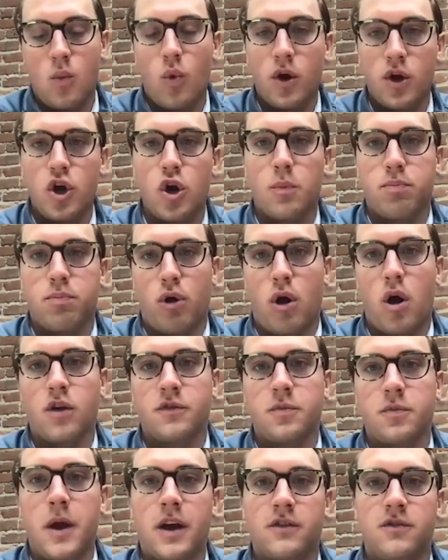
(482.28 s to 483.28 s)
your
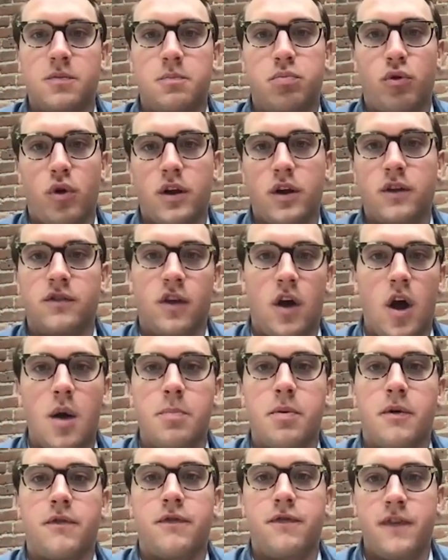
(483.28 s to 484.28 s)
prospects brings
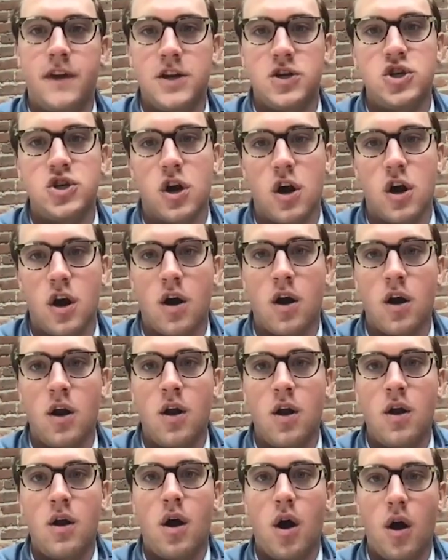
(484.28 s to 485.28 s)
up a feature
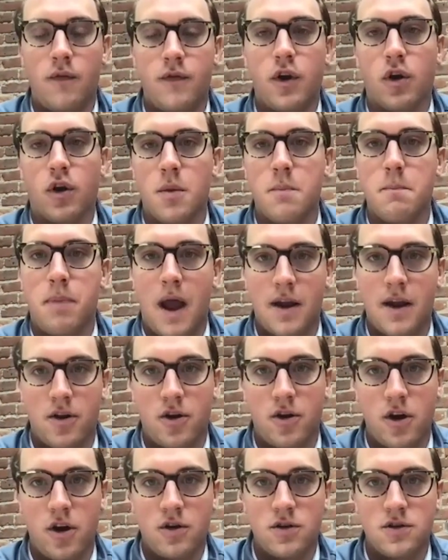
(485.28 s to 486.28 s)
of your
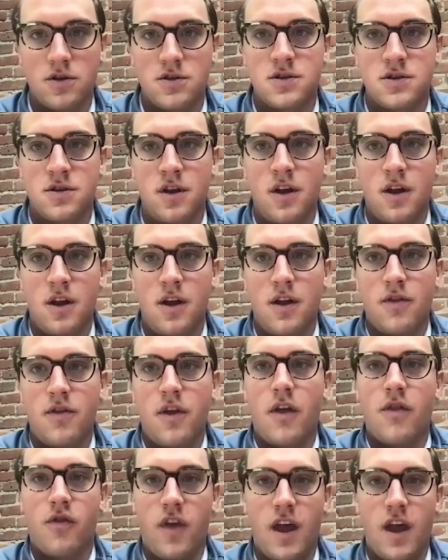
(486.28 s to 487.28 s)
competitors
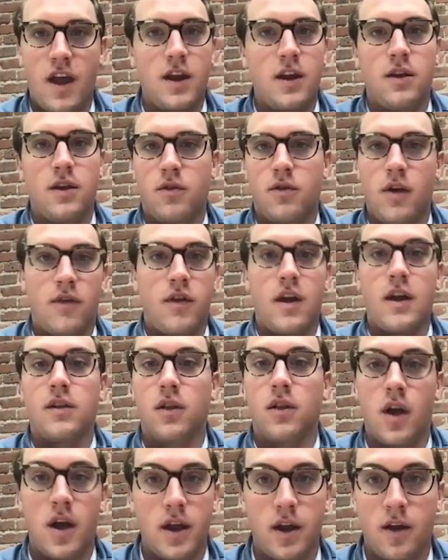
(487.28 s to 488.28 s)
that they
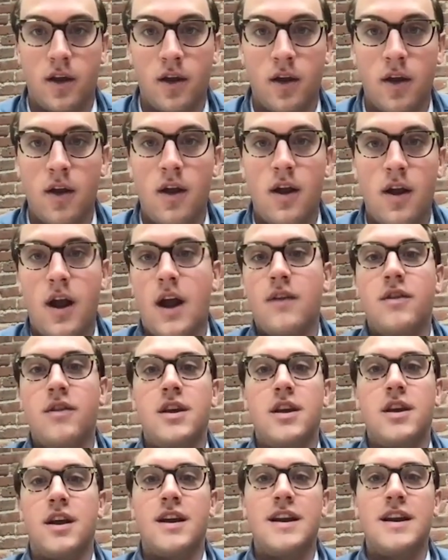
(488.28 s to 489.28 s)
like. And
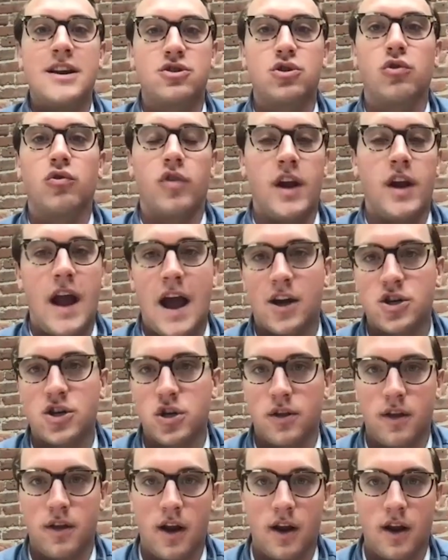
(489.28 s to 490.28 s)
the initial
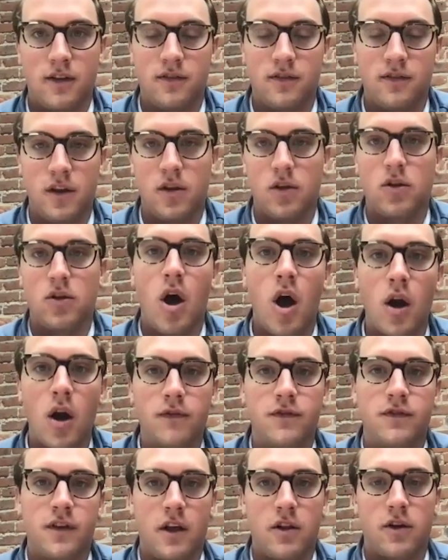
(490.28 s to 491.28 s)
reaction that I see a lot
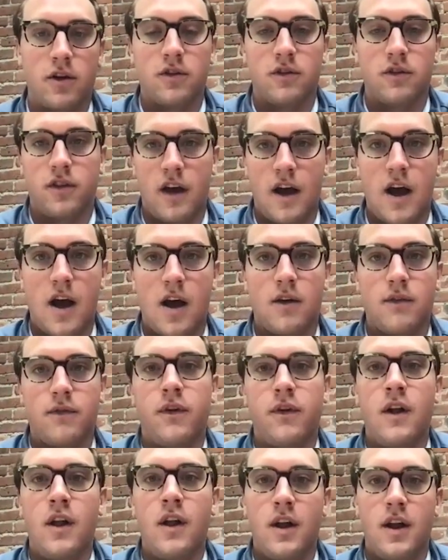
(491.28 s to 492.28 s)
of sellers have
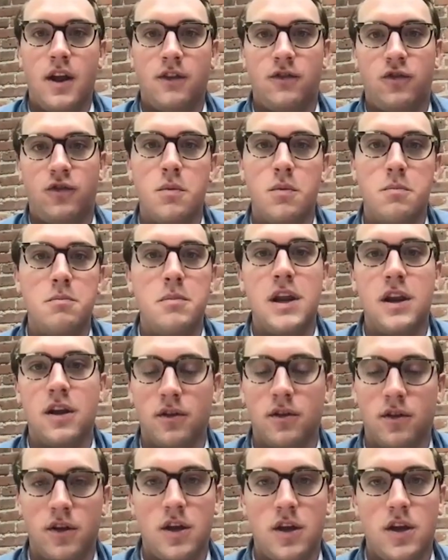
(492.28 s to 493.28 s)
is to
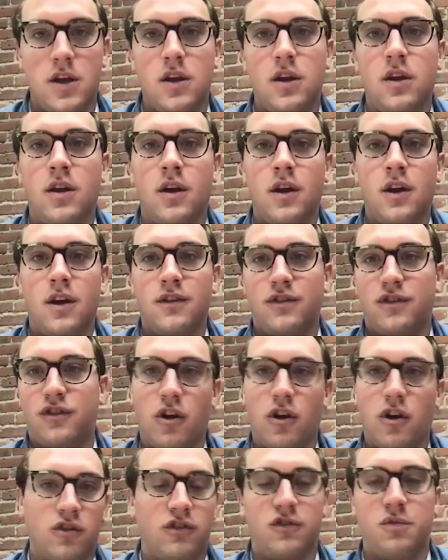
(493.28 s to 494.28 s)
immediately
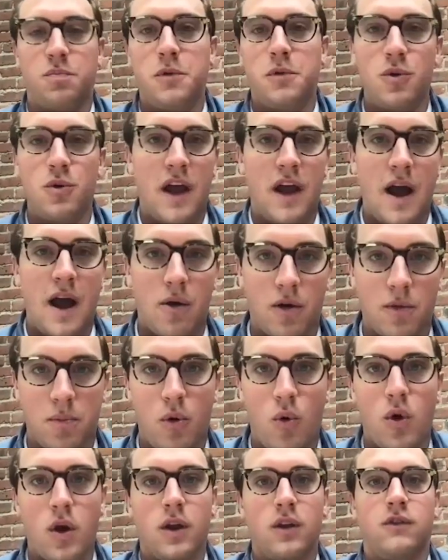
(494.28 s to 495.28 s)
start to spew
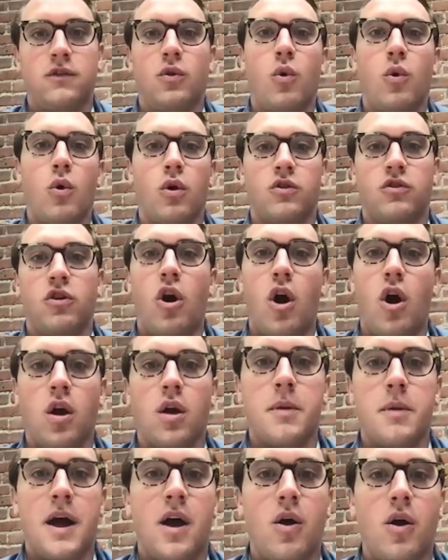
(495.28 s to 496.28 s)
counterpoints or talk
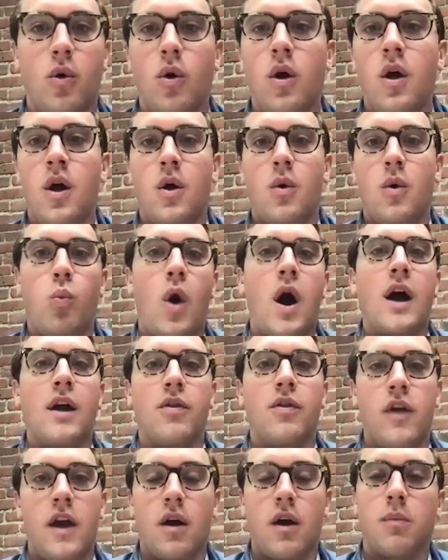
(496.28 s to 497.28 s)
about why
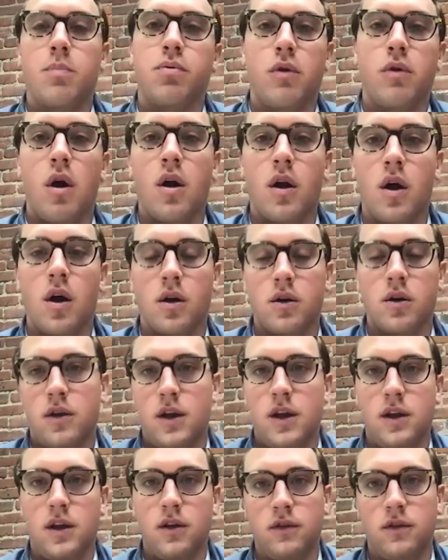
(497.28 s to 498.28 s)
their product
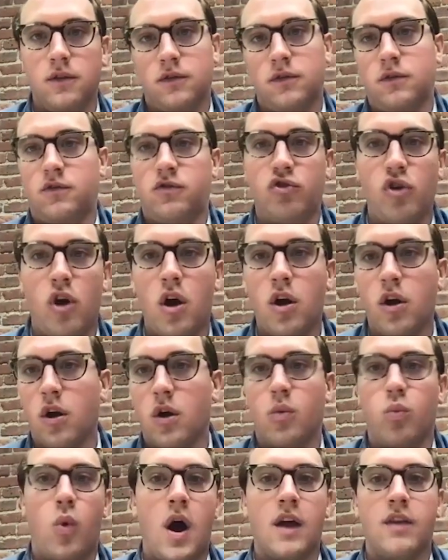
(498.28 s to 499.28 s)
is stronger,
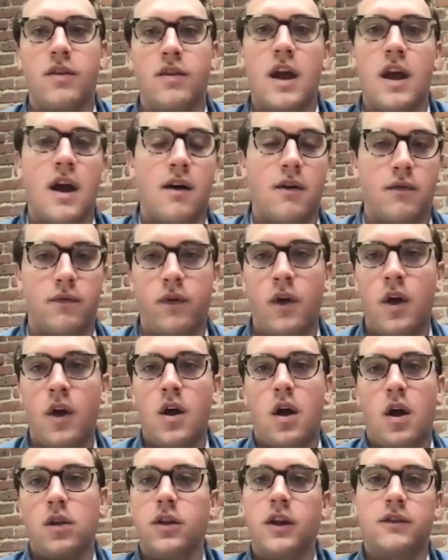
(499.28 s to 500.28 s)
why they have
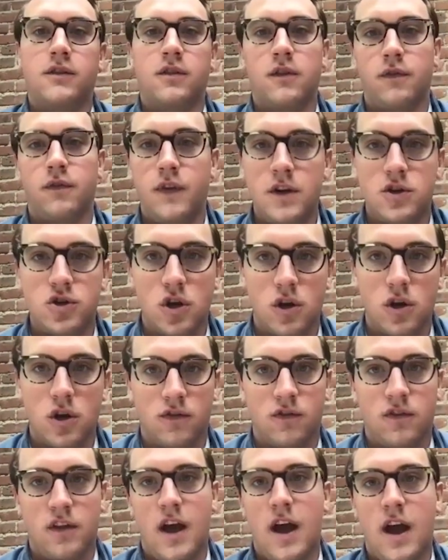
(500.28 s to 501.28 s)
a list of
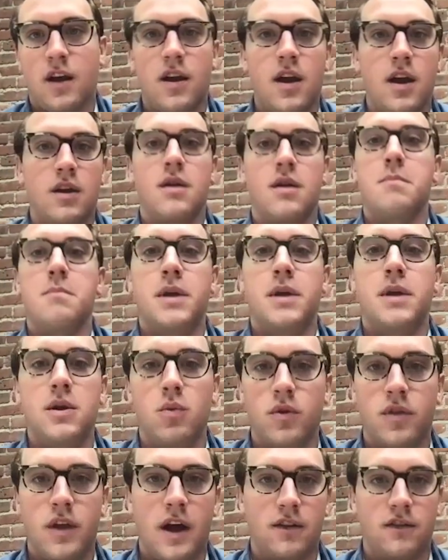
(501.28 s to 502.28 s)
features that can compete
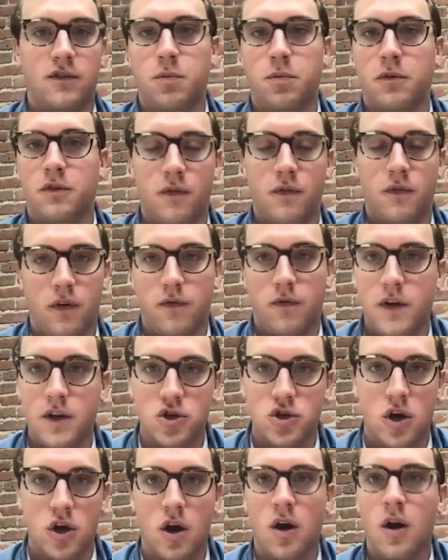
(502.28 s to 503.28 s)
with that specific
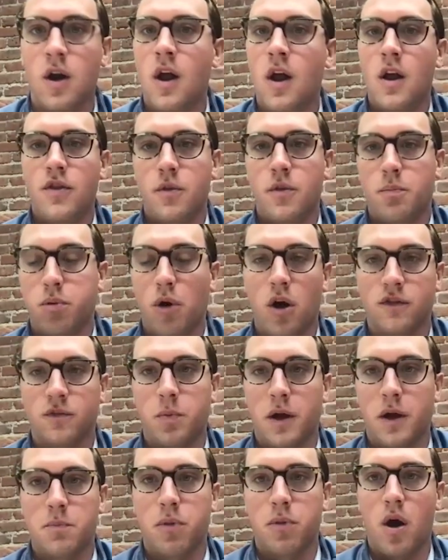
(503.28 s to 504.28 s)
feature the
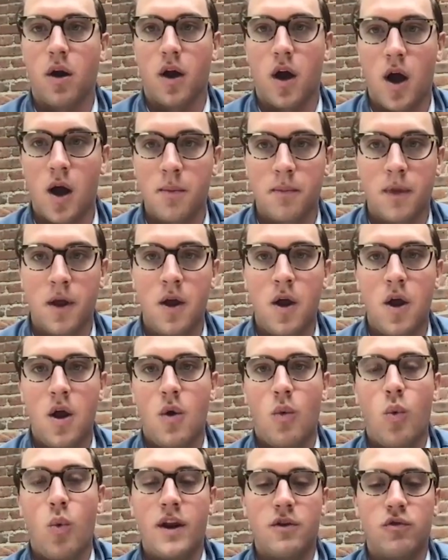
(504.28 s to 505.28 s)
prospect brought up.
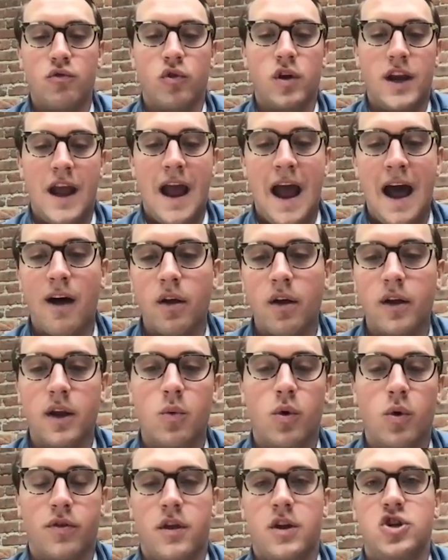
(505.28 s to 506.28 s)
When in reality,
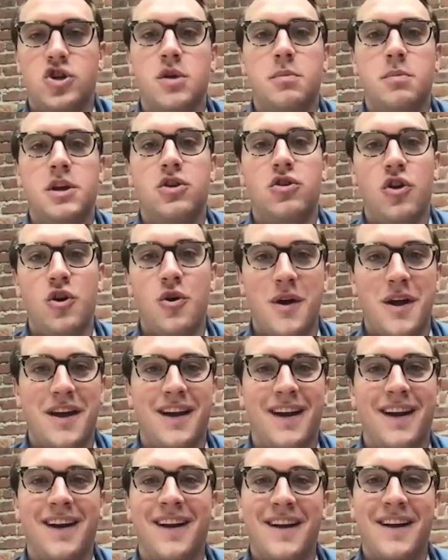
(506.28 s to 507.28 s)
what they should be
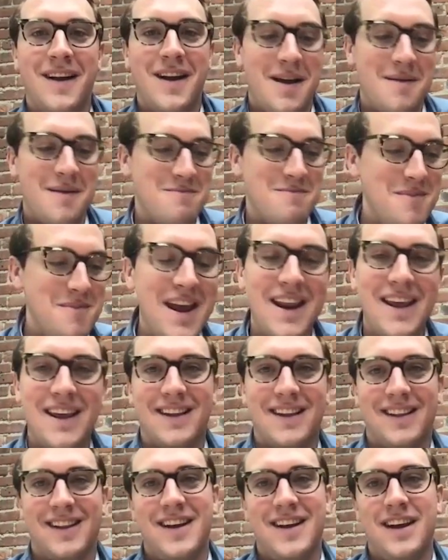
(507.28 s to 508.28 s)
doing
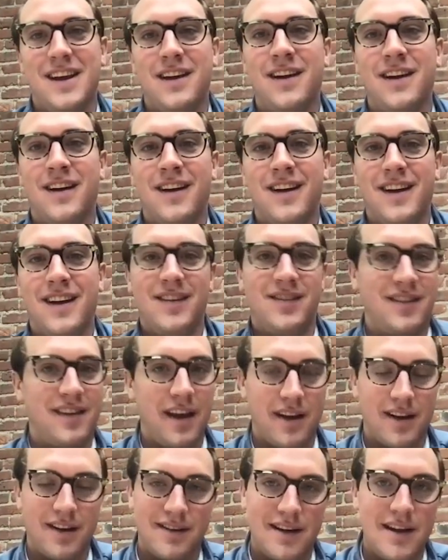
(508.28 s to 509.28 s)
immediately is
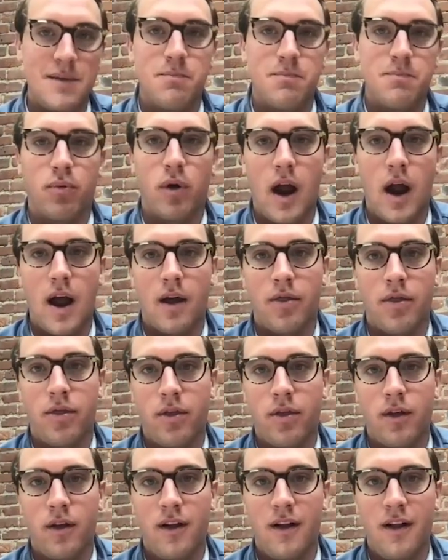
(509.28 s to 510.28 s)
take a deep breath
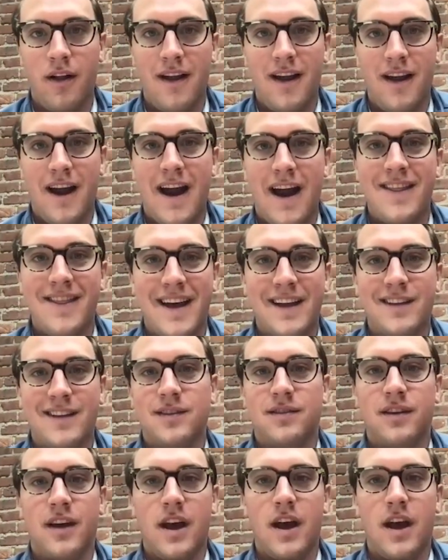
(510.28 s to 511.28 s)
and then
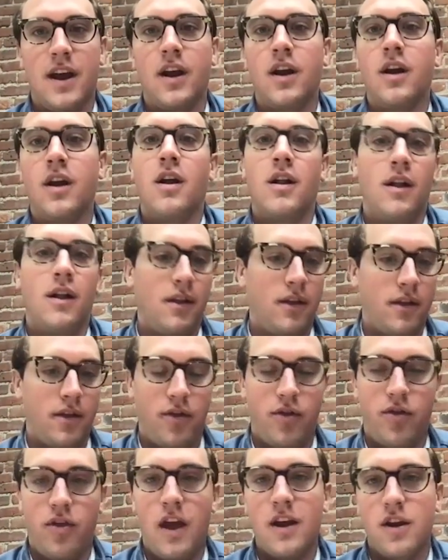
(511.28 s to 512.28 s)
say,
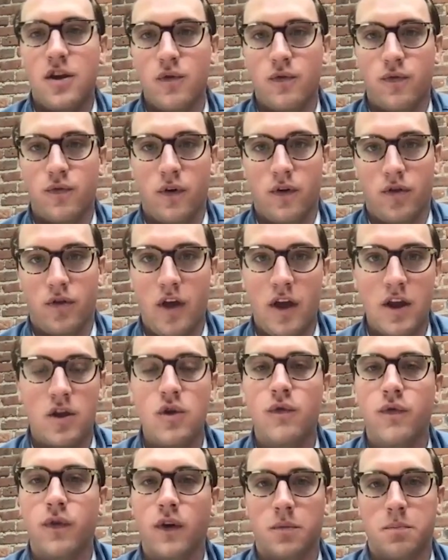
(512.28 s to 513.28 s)
thank you
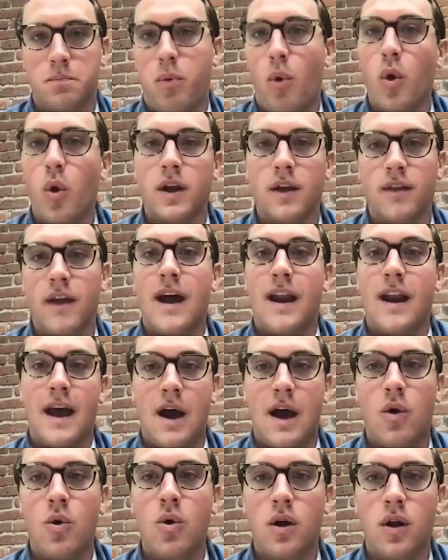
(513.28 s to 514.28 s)
for pointing that
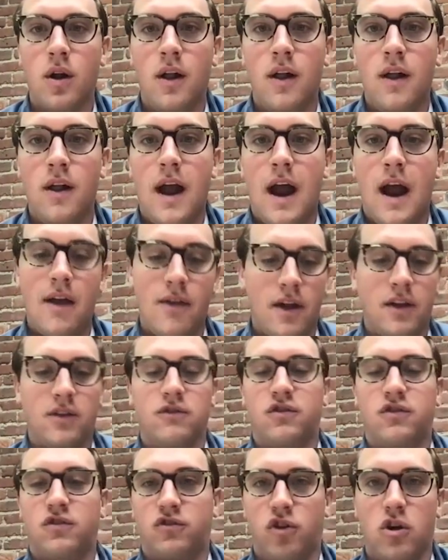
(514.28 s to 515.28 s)
out, and then
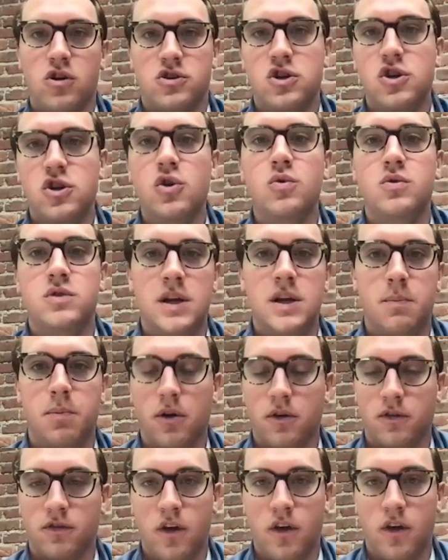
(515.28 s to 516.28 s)
start to do
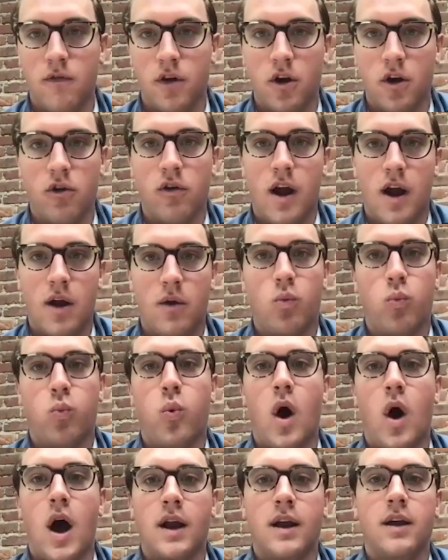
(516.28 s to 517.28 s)
deeper discovery around
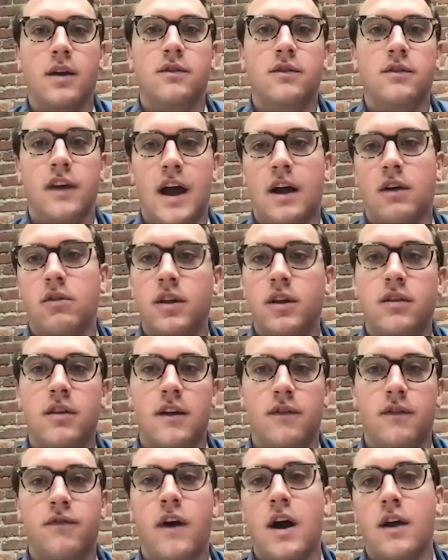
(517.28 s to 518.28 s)
why exactly
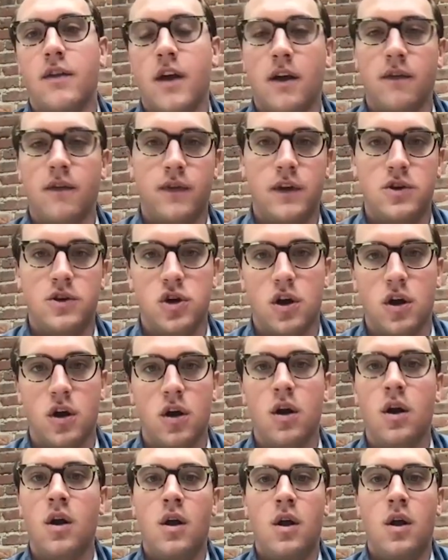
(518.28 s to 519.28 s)
they find that
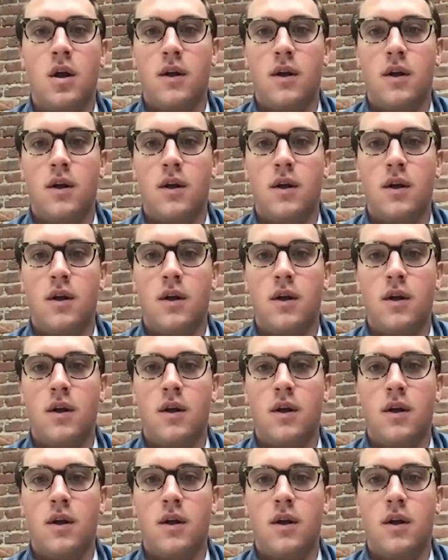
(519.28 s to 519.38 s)
feature